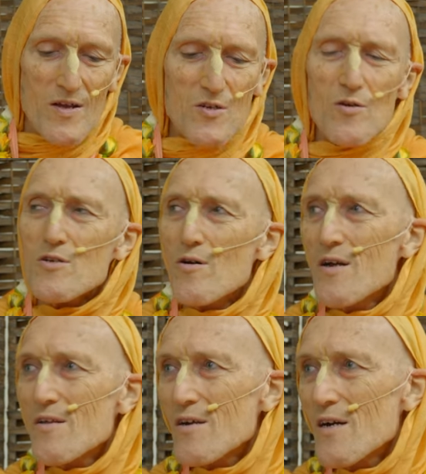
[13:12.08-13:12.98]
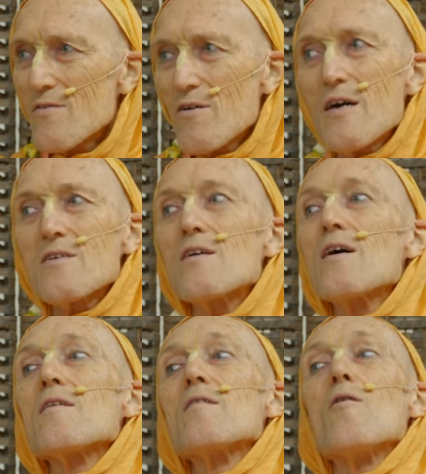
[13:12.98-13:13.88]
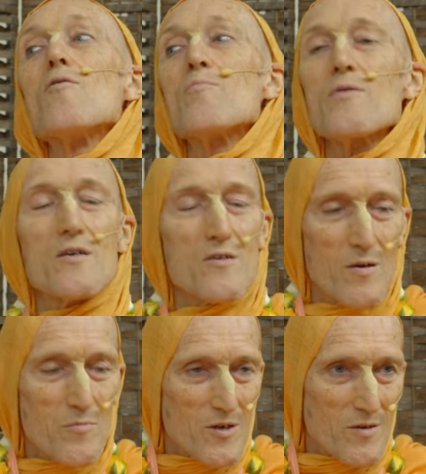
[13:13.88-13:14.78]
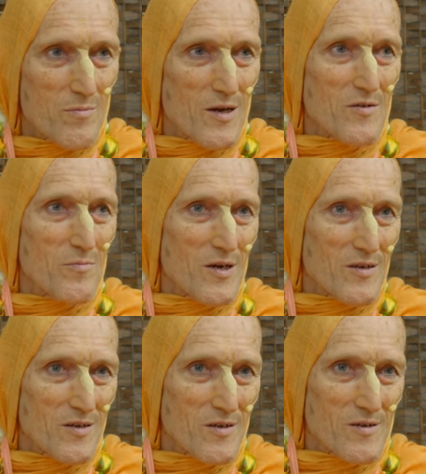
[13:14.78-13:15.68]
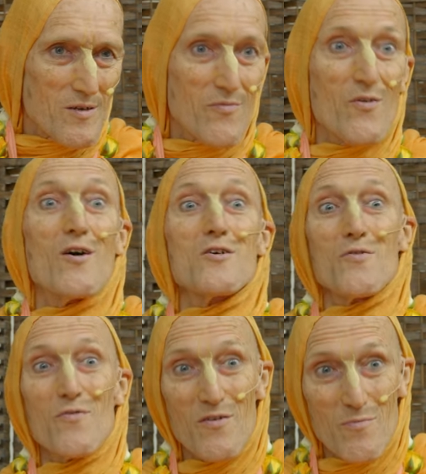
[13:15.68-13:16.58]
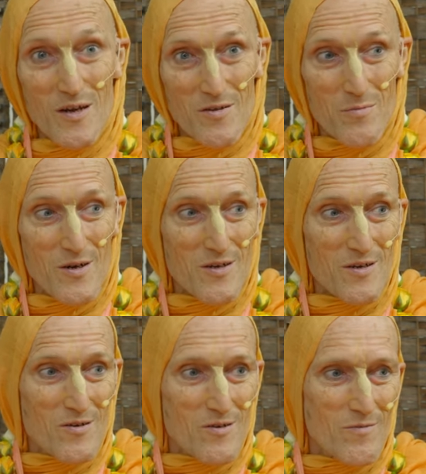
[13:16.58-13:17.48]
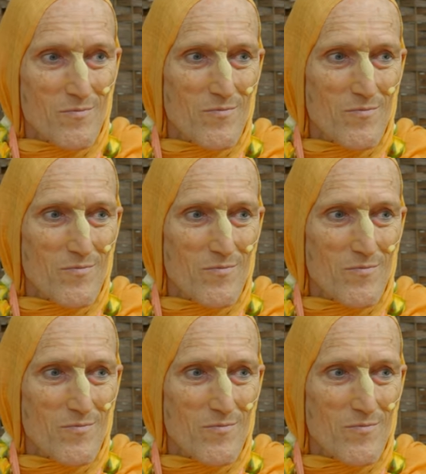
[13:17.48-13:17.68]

that's also another kind of, that's another whole big subject, mathematics and philosophy of mathematics.